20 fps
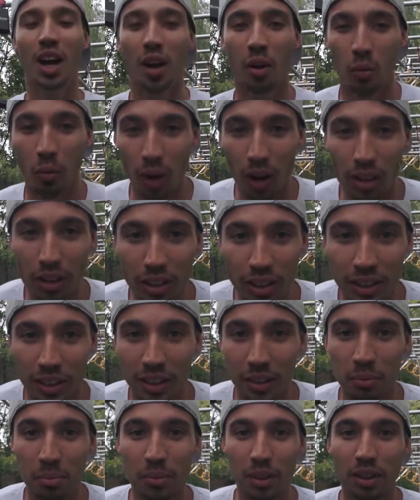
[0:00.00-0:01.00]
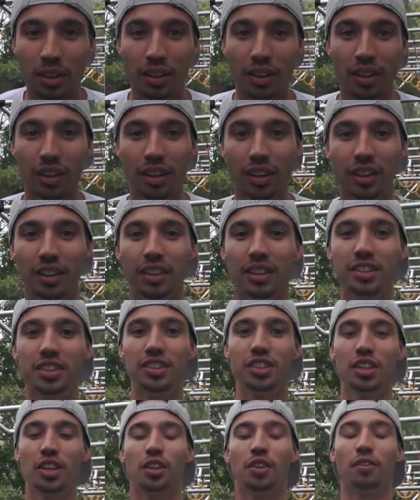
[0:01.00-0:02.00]
Welcome
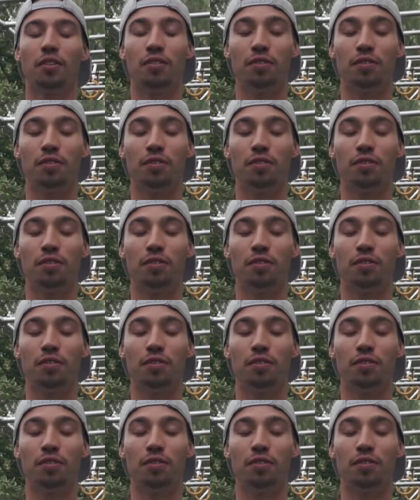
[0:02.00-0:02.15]
to the